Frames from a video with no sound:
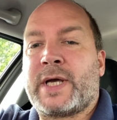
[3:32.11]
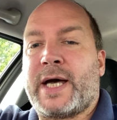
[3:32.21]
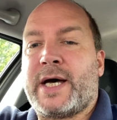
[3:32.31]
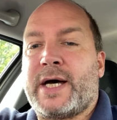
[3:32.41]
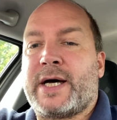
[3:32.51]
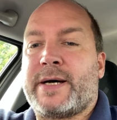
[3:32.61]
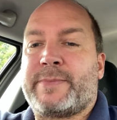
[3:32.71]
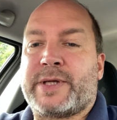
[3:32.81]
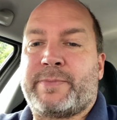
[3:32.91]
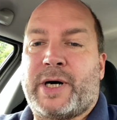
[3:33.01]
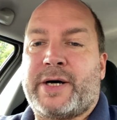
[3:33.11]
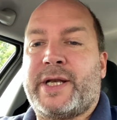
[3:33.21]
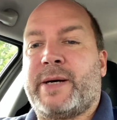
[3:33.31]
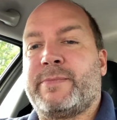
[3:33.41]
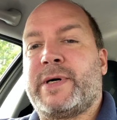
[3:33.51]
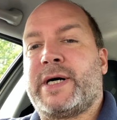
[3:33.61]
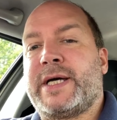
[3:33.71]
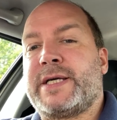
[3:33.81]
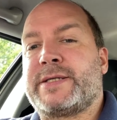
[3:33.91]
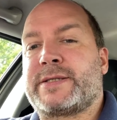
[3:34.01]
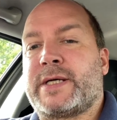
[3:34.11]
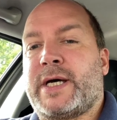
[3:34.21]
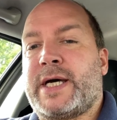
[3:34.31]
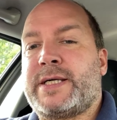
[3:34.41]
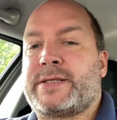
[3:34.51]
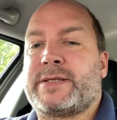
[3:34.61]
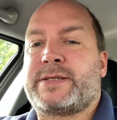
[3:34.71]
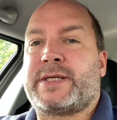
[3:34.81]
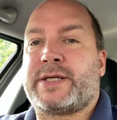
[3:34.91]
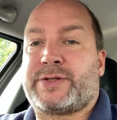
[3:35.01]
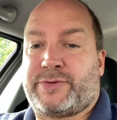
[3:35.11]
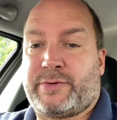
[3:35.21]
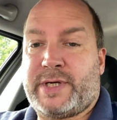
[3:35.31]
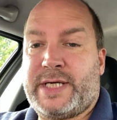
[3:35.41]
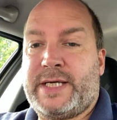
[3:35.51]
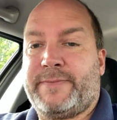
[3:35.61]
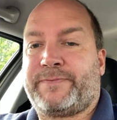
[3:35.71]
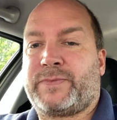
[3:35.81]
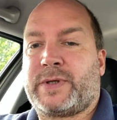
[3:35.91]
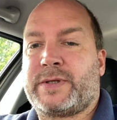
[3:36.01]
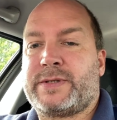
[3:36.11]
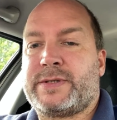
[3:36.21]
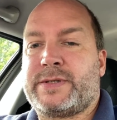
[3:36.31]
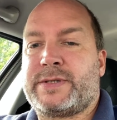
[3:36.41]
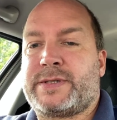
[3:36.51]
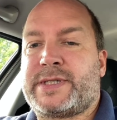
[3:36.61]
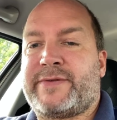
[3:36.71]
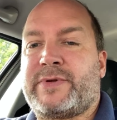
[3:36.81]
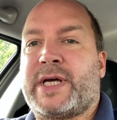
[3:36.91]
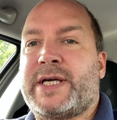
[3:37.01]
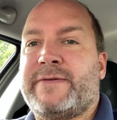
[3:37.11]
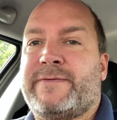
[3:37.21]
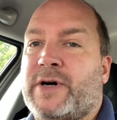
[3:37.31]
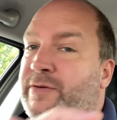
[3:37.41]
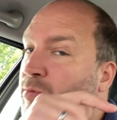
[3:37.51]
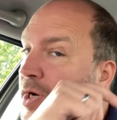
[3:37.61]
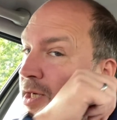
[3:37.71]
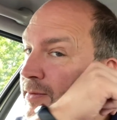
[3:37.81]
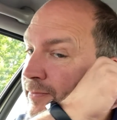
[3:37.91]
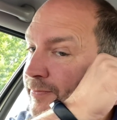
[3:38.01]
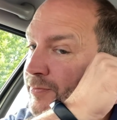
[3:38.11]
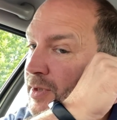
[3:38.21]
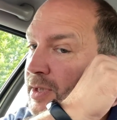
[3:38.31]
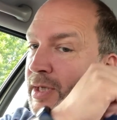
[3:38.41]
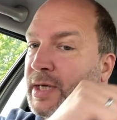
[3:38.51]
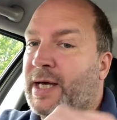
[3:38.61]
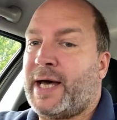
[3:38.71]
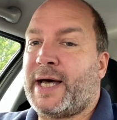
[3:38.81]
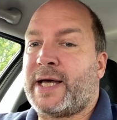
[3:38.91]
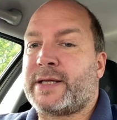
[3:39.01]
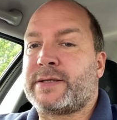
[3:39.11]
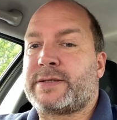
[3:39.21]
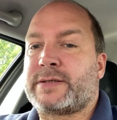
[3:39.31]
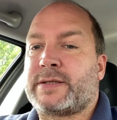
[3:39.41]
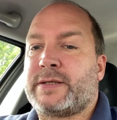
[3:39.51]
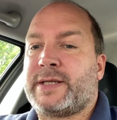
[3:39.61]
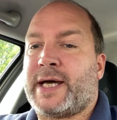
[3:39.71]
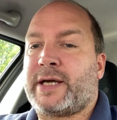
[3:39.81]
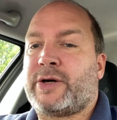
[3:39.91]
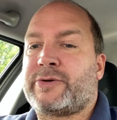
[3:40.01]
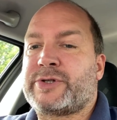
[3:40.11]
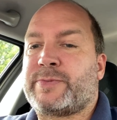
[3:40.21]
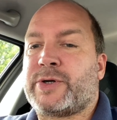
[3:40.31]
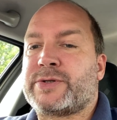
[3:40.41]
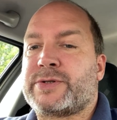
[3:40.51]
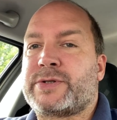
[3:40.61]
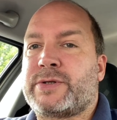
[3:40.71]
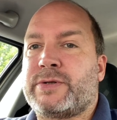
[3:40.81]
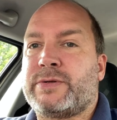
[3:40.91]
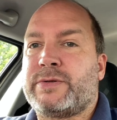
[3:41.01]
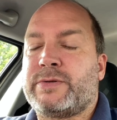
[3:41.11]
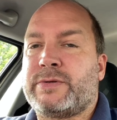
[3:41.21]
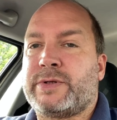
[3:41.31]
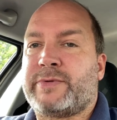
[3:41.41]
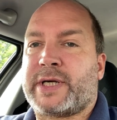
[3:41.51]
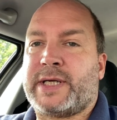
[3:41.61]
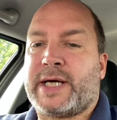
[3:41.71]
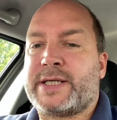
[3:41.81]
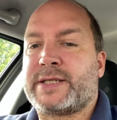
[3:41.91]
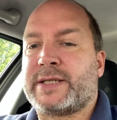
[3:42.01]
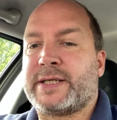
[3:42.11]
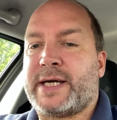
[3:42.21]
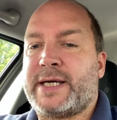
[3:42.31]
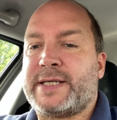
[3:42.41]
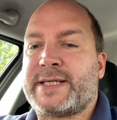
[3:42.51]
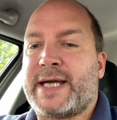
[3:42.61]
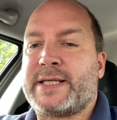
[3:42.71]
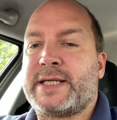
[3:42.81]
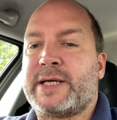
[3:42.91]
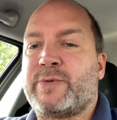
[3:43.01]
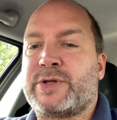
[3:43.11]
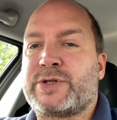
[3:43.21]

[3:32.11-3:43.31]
But the part number is 8637851, and that corresponds to the regulator that is ending with